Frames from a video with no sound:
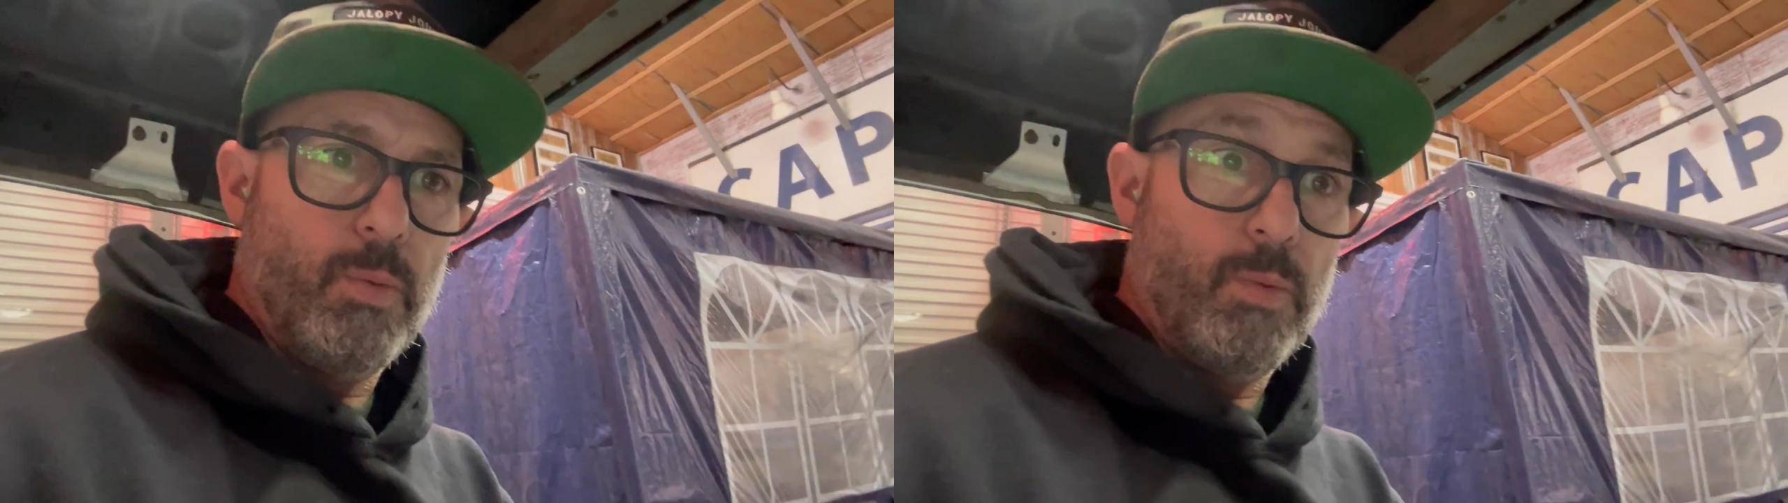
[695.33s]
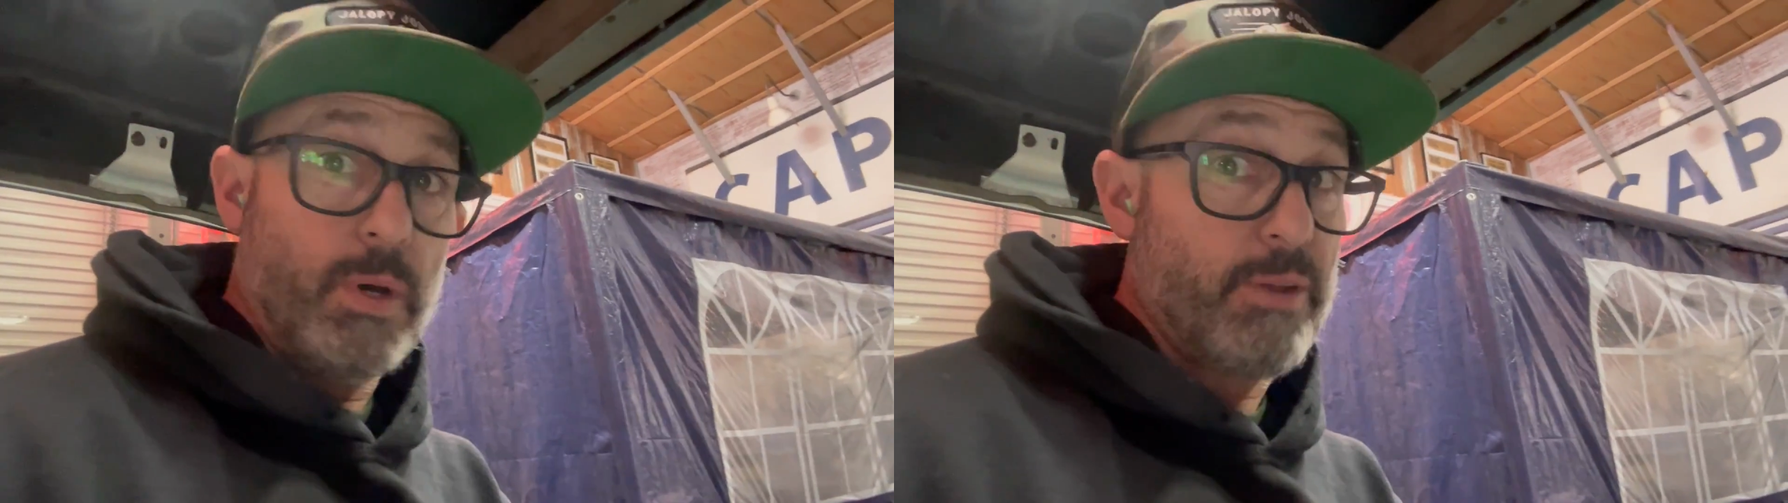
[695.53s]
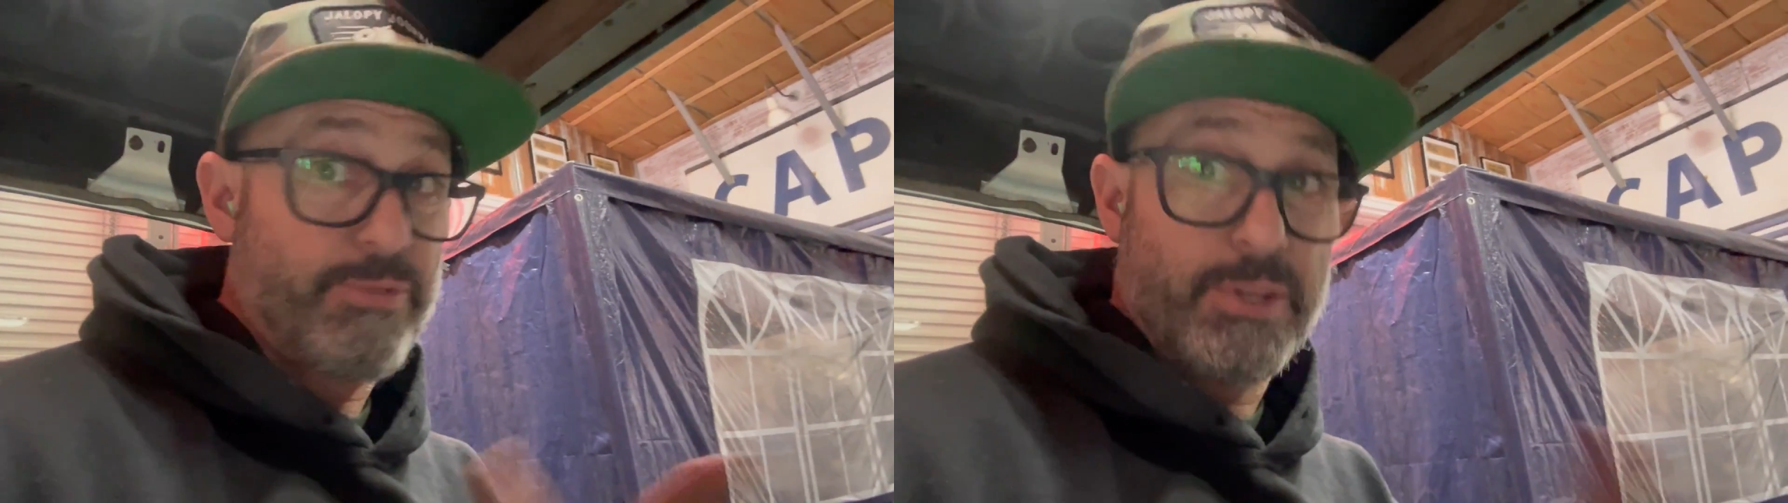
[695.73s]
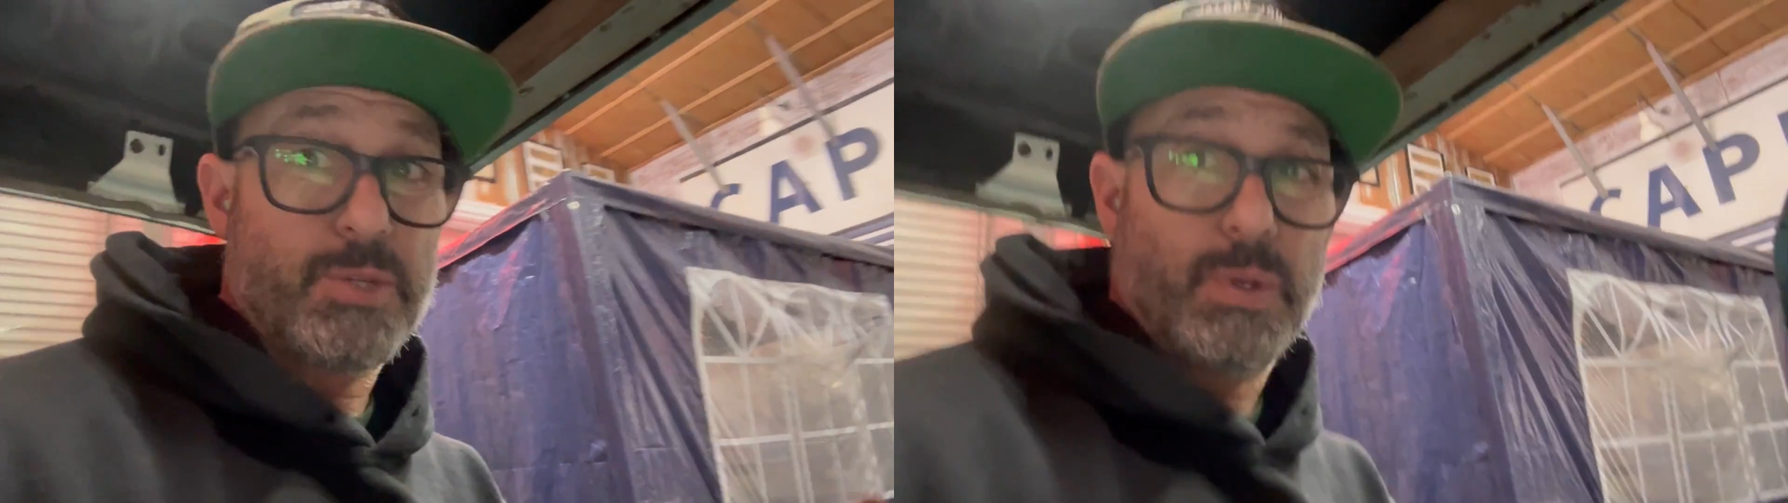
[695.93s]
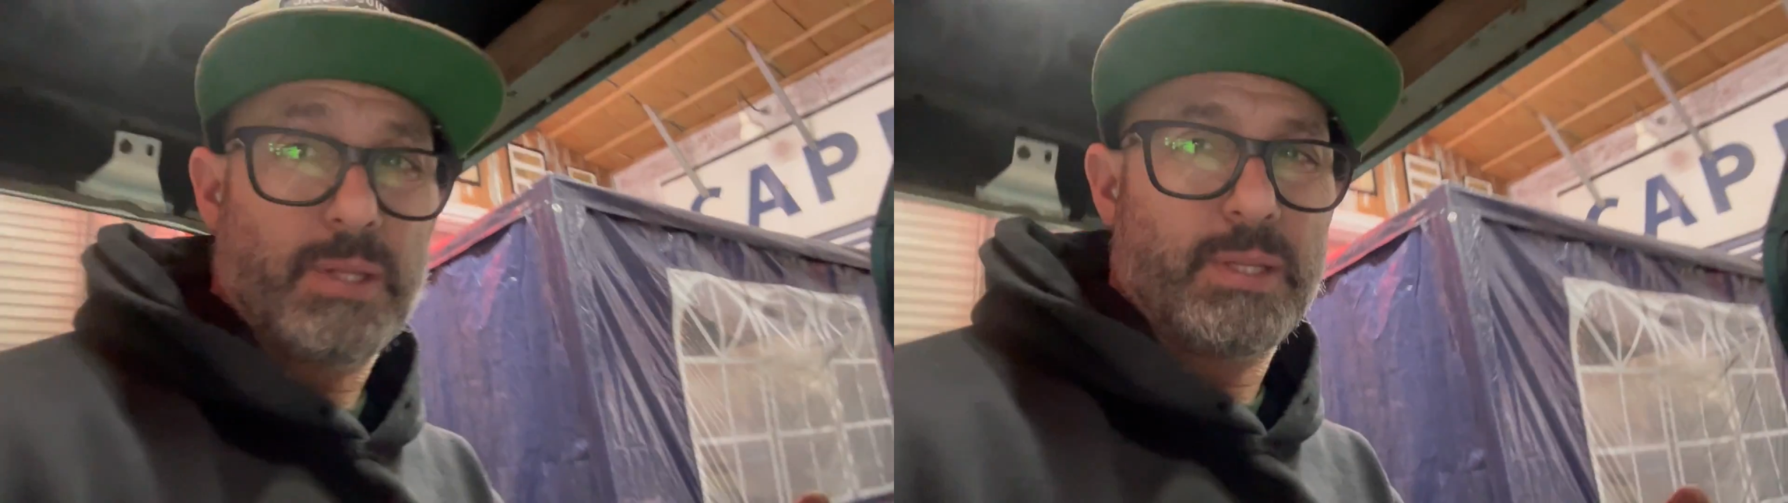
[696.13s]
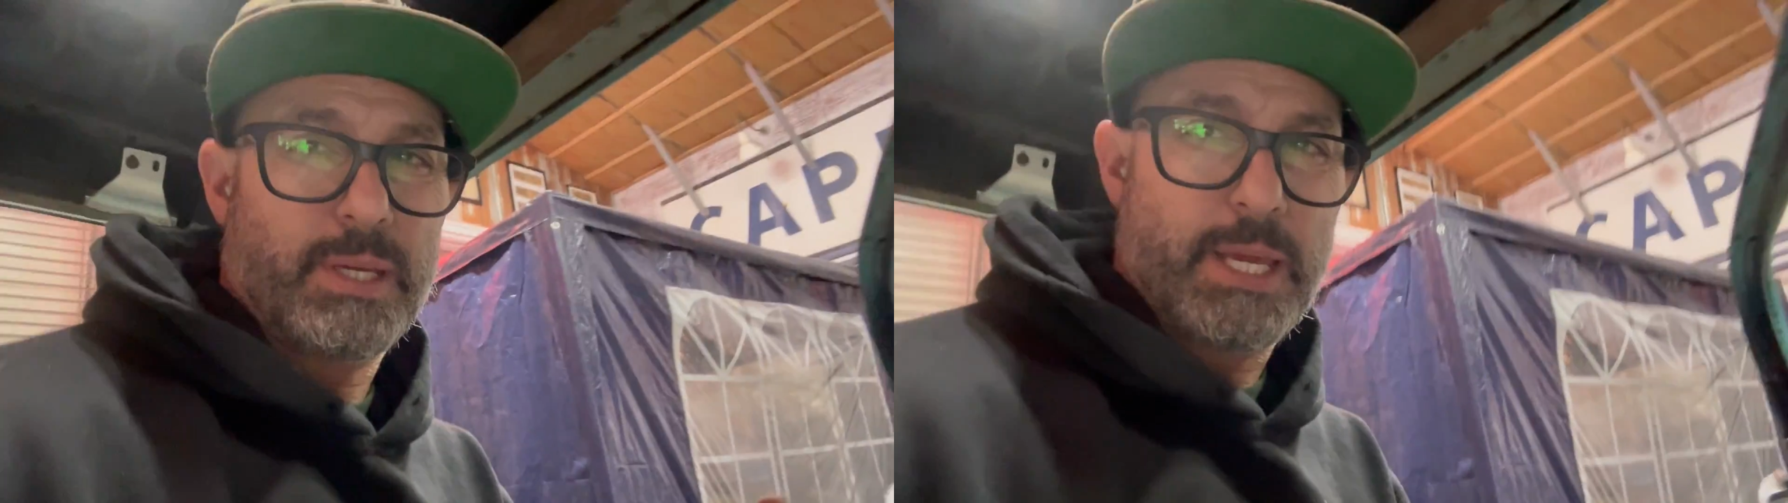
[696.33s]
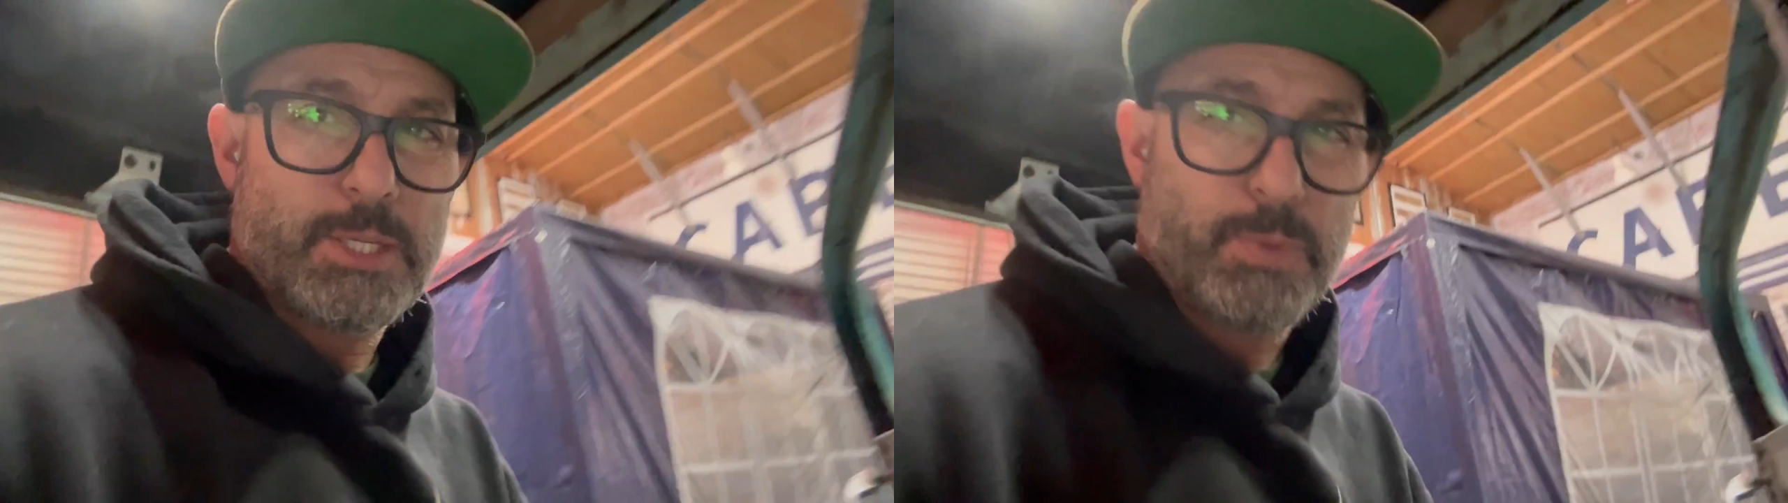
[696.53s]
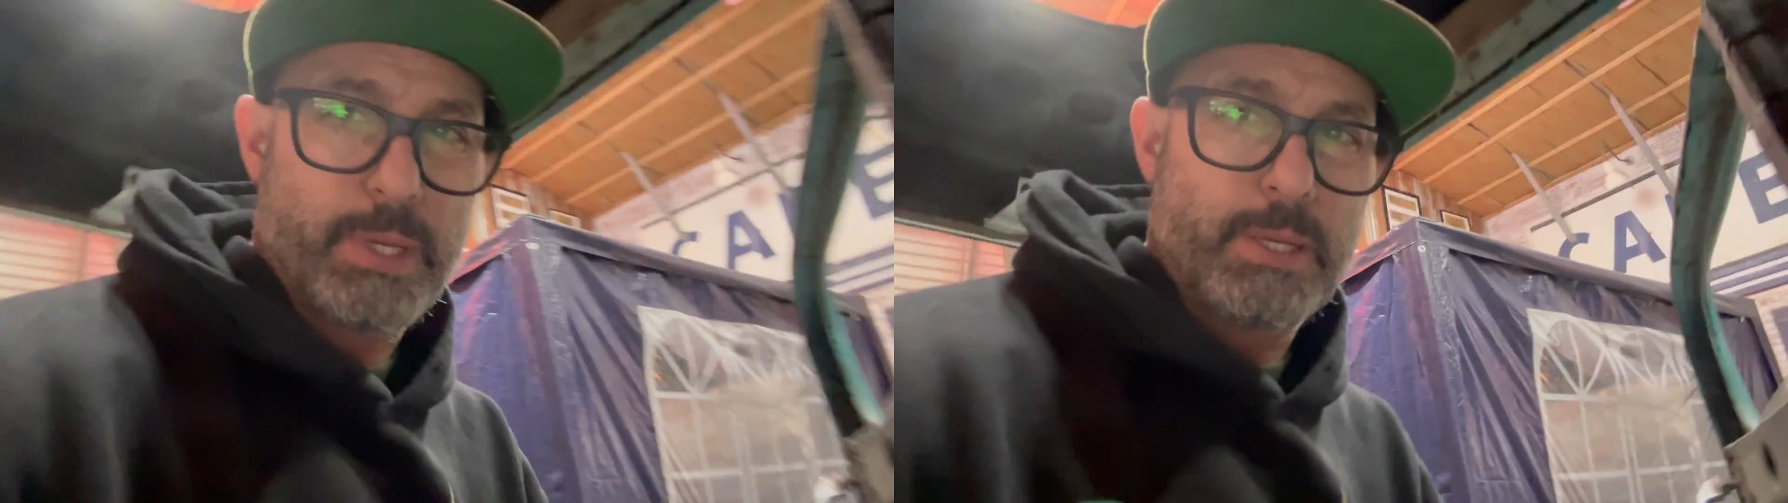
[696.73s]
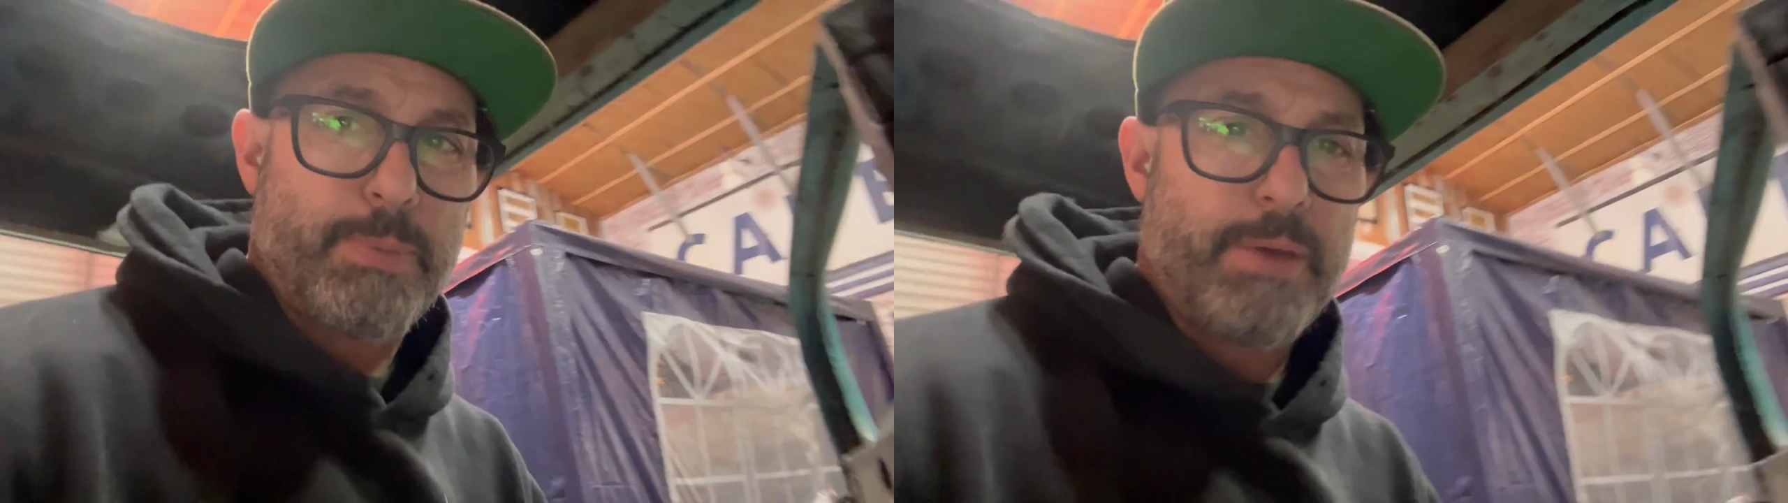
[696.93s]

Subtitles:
want to finish welded in case we end up